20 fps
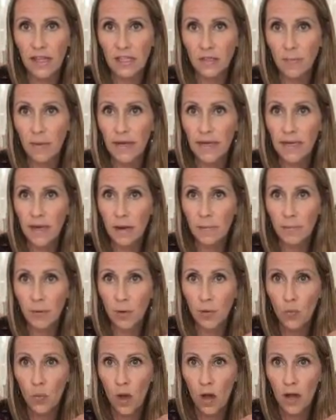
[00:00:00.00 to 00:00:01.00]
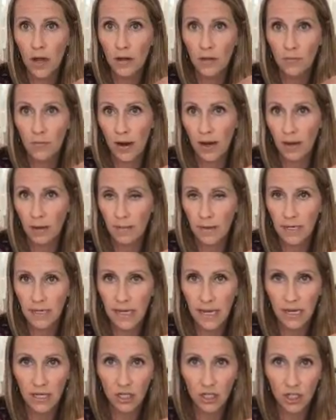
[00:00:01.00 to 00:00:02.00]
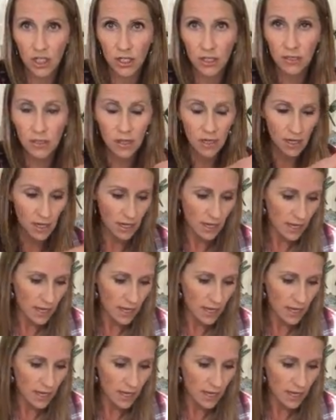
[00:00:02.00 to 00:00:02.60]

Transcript: That's my number one recommendation.